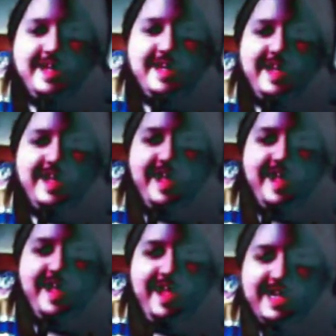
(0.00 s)
And since
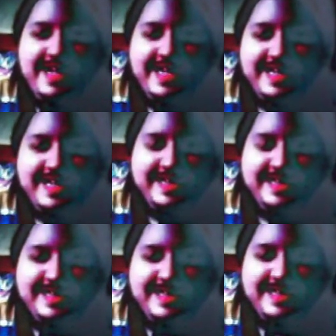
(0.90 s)
it's the reversed
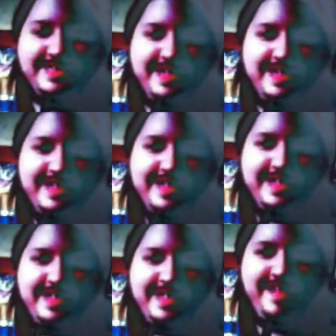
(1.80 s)
units, that means they're
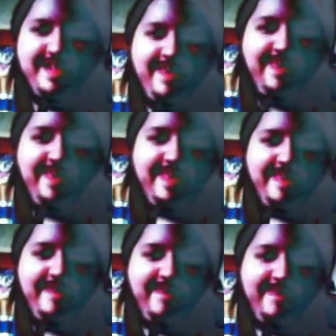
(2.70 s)
all
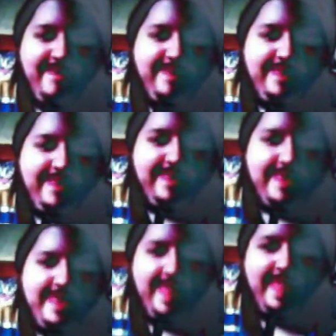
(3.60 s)
11ks, so you have
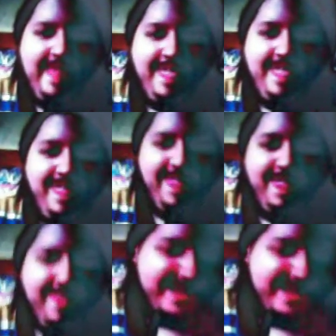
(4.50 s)
11k boosters